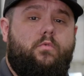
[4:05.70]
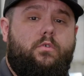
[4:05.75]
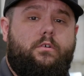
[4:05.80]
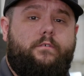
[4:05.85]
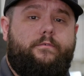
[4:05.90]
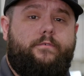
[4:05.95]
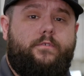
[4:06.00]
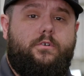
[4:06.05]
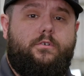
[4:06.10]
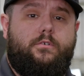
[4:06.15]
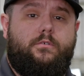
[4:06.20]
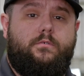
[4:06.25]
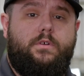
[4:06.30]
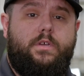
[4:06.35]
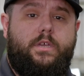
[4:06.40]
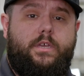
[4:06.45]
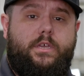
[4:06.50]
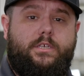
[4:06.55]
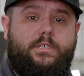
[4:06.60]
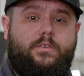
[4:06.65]
workflow
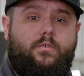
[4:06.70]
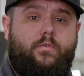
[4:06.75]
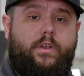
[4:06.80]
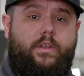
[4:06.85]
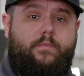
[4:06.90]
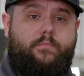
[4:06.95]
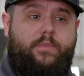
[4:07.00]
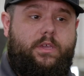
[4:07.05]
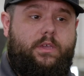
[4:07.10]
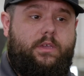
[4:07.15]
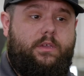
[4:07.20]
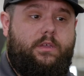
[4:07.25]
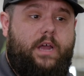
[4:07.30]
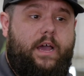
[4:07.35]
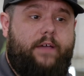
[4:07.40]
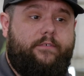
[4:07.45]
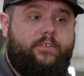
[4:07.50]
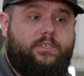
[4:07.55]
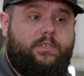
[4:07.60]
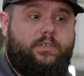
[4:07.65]
is going to be
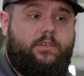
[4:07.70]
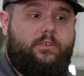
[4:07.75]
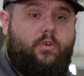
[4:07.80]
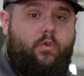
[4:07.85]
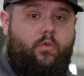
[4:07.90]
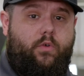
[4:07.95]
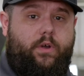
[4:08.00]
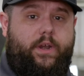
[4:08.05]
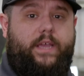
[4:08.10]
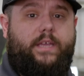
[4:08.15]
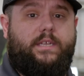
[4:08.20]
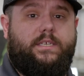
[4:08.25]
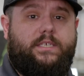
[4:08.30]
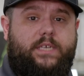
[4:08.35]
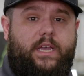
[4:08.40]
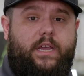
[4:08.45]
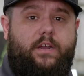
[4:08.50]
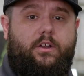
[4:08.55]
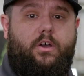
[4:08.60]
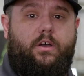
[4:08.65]
obviously coordinate and
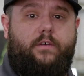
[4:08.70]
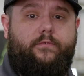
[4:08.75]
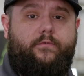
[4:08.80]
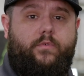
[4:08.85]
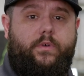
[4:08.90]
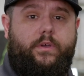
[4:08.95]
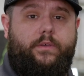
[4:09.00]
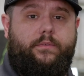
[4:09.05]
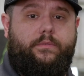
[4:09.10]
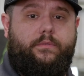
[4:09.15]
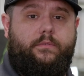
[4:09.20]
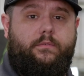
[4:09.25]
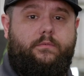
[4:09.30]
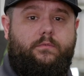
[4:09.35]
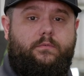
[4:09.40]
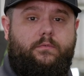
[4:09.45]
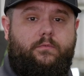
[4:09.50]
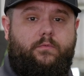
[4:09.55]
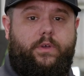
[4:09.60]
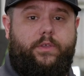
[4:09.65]
sign off with
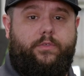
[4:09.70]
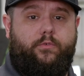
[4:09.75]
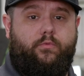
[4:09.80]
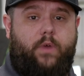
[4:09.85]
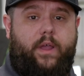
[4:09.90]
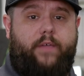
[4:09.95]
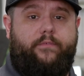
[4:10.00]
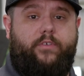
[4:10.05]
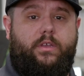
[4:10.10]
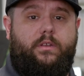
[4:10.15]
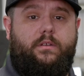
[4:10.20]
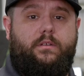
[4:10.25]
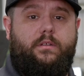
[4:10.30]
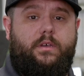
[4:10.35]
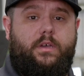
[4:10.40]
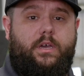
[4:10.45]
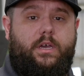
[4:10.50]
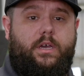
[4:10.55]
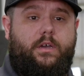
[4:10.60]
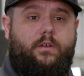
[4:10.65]
Revit.
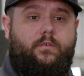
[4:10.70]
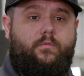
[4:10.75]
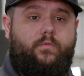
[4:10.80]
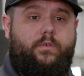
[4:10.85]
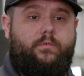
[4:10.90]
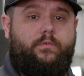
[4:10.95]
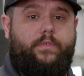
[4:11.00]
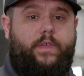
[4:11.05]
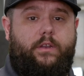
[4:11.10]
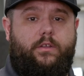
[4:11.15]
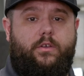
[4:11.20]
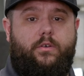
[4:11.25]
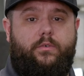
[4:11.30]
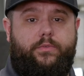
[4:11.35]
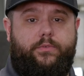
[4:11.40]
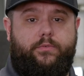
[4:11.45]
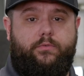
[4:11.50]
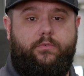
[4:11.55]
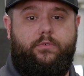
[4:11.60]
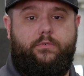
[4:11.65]
We will then go
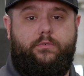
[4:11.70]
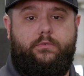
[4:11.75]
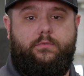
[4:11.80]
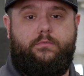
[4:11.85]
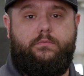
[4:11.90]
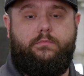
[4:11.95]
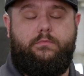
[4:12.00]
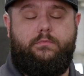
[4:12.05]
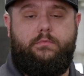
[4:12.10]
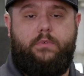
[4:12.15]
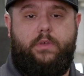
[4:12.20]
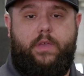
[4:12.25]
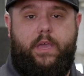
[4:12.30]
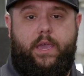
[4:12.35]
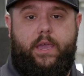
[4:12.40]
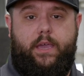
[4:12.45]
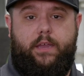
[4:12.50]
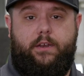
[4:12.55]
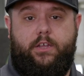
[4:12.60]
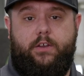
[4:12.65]
through
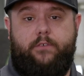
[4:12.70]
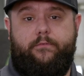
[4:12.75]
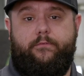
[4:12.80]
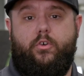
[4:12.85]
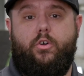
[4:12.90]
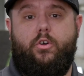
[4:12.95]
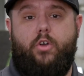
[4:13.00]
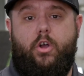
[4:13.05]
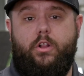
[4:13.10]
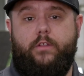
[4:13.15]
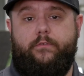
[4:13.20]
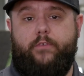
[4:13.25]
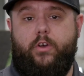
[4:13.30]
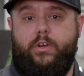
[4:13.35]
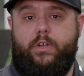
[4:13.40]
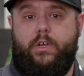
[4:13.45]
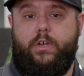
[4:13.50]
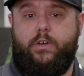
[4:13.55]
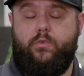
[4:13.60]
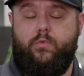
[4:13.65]
and convert all of our
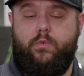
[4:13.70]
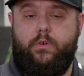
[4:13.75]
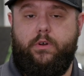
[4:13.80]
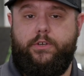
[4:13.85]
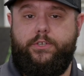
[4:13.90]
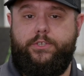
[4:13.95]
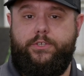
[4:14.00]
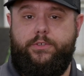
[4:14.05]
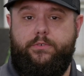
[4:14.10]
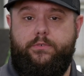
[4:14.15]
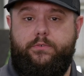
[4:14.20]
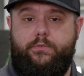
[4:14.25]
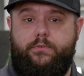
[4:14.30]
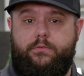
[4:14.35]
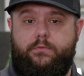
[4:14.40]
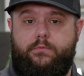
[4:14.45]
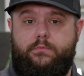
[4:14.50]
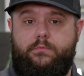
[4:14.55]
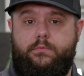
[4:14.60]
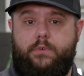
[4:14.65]
ductwork
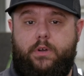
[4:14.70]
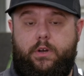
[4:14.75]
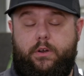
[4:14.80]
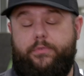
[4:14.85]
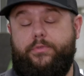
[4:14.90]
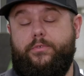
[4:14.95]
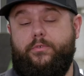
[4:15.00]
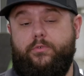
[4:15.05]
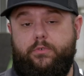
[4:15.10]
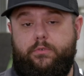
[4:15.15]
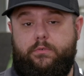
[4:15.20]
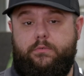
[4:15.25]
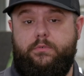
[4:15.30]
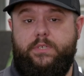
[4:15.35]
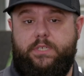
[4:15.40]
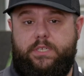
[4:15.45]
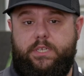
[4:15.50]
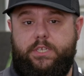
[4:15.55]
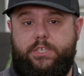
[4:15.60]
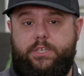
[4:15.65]
through
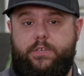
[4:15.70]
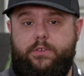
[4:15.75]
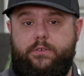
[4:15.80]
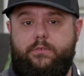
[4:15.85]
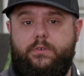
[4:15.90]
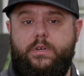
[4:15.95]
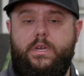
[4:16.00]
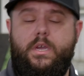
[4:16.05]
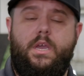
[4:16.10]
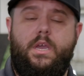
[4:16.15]
Siskiyou.